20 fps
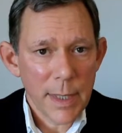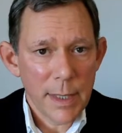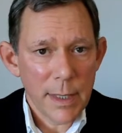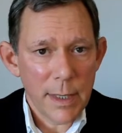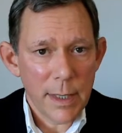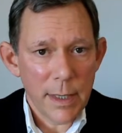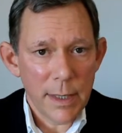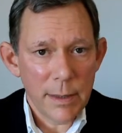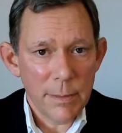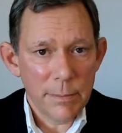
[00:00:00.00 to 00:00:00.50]

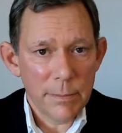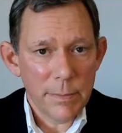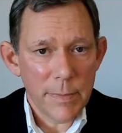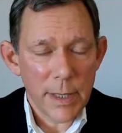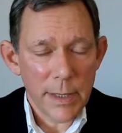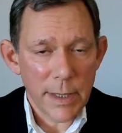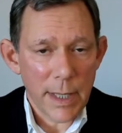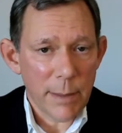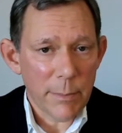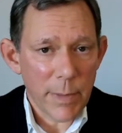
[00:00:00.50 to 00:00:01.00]
and
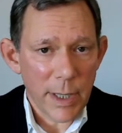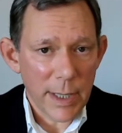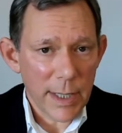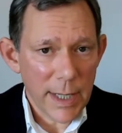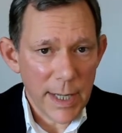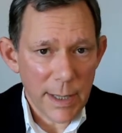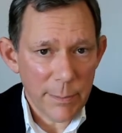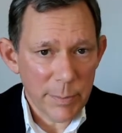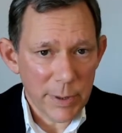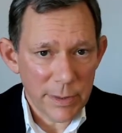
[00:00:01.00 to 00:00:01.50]
that might
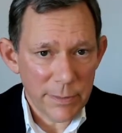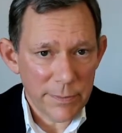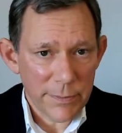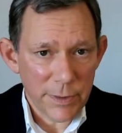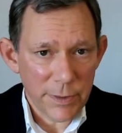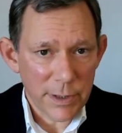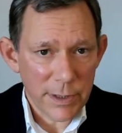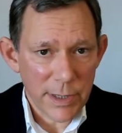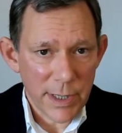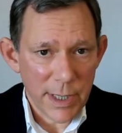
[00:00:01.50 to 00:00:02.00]
happen, for
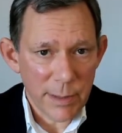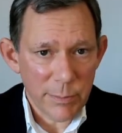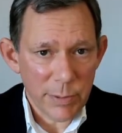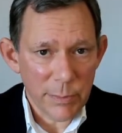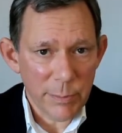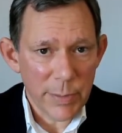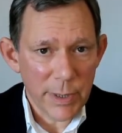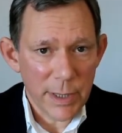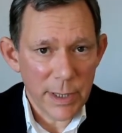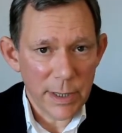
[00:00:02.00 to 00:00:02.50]
example,
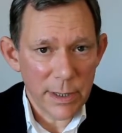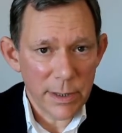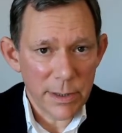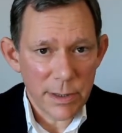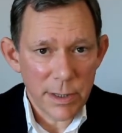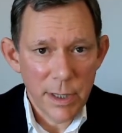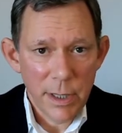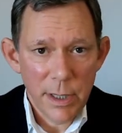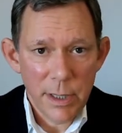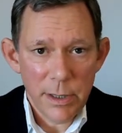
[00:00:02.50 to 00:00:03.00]
because
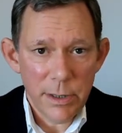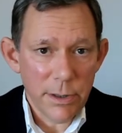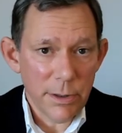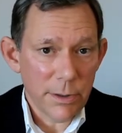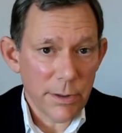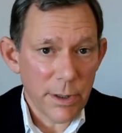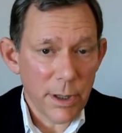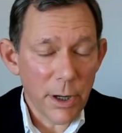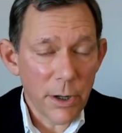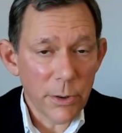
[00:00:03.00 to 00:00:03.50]
you're
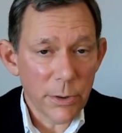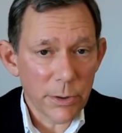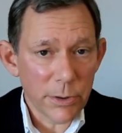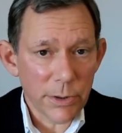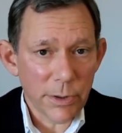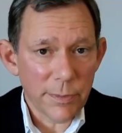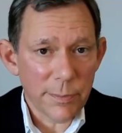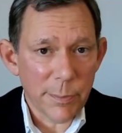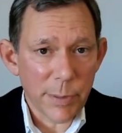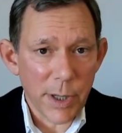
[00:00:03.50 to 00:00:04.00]
the owner
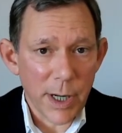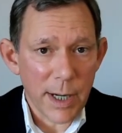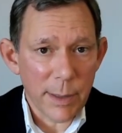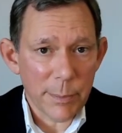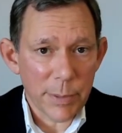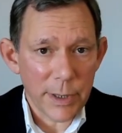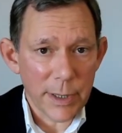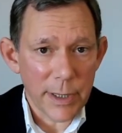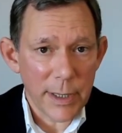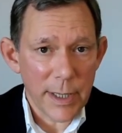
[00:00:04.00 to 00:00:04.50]
of
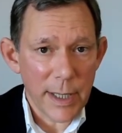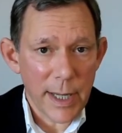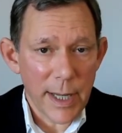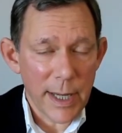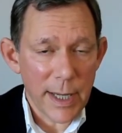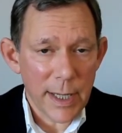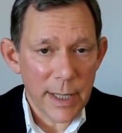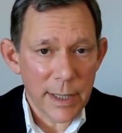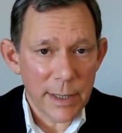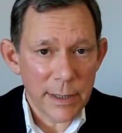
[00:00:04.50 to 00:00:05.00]
property
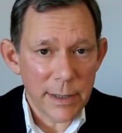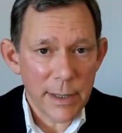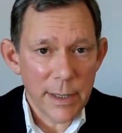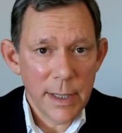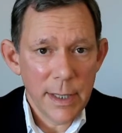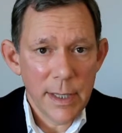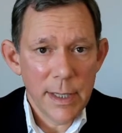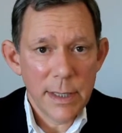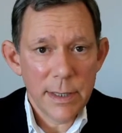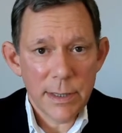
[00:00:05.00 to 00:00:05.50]
and
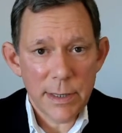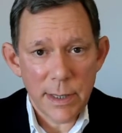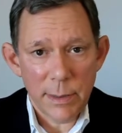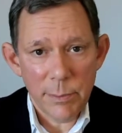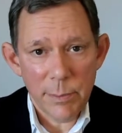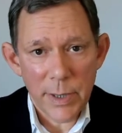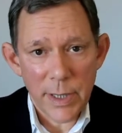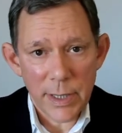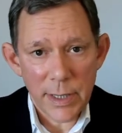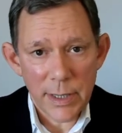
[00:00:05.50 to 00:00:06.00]

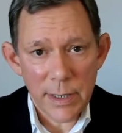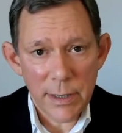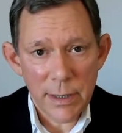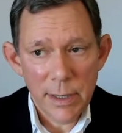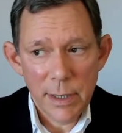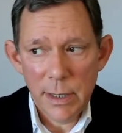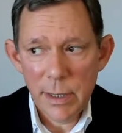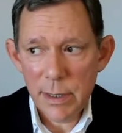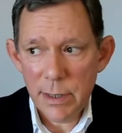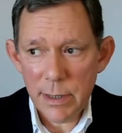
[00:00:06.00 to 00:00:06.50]
somebody
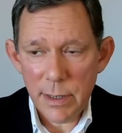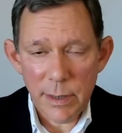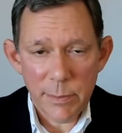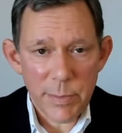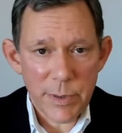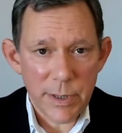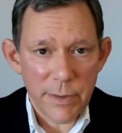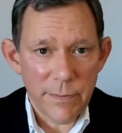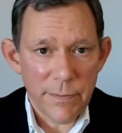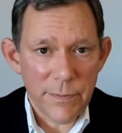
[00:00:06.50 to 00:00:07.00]
slips
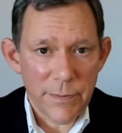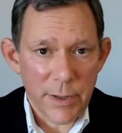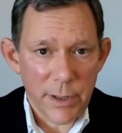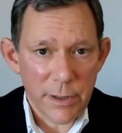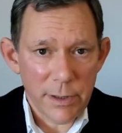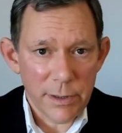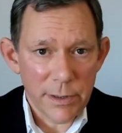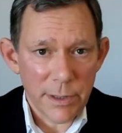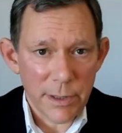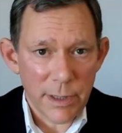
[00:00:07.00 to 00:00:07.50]
and
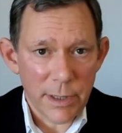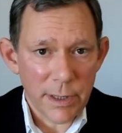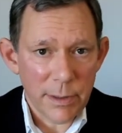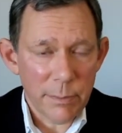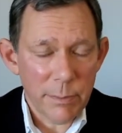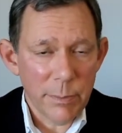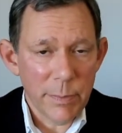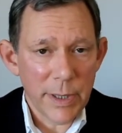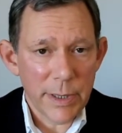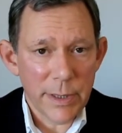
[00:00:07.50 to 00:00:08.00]
falls on
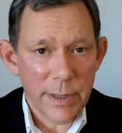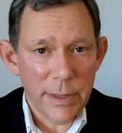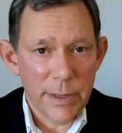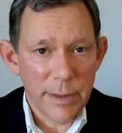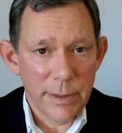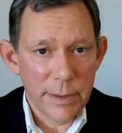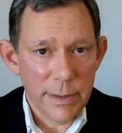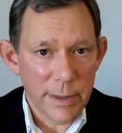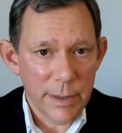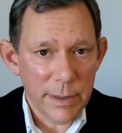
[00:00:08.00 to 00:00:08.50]
it, but
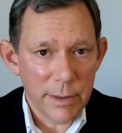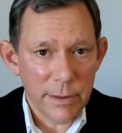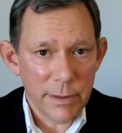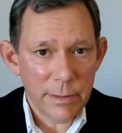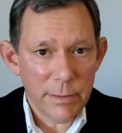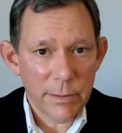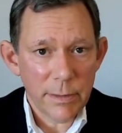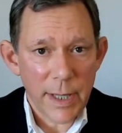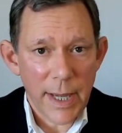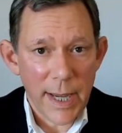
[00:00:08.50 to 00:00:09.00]
the
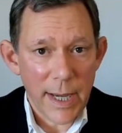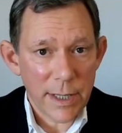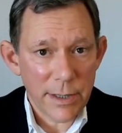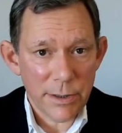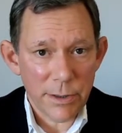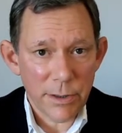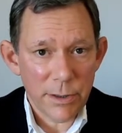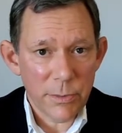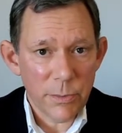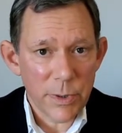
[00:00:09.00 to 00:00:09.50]

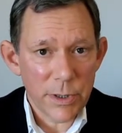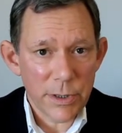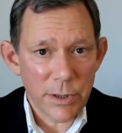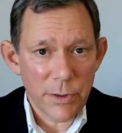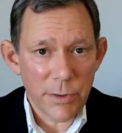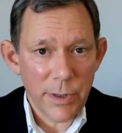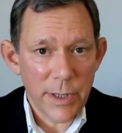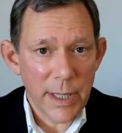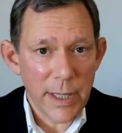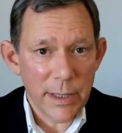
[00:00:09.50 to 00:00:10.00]
hazard was
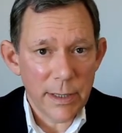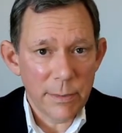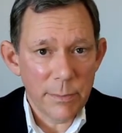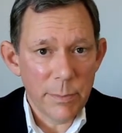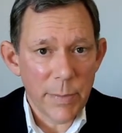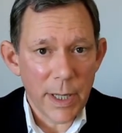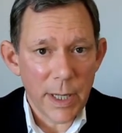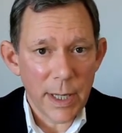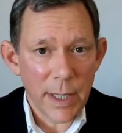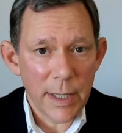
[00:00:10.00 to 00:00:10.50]
created
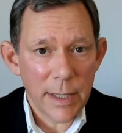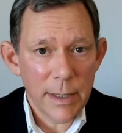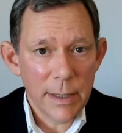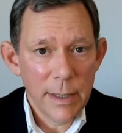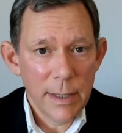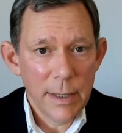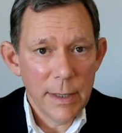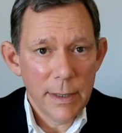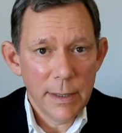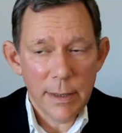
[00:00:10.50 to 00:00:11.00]
by,
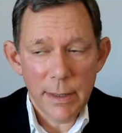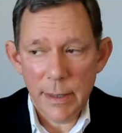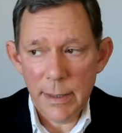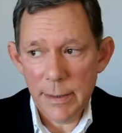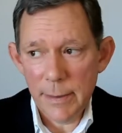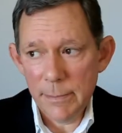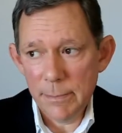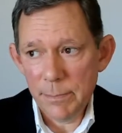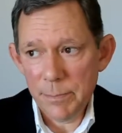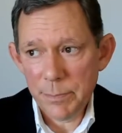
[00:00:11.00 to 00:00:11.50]

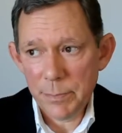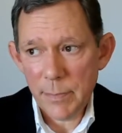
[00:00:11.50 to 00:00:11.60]
the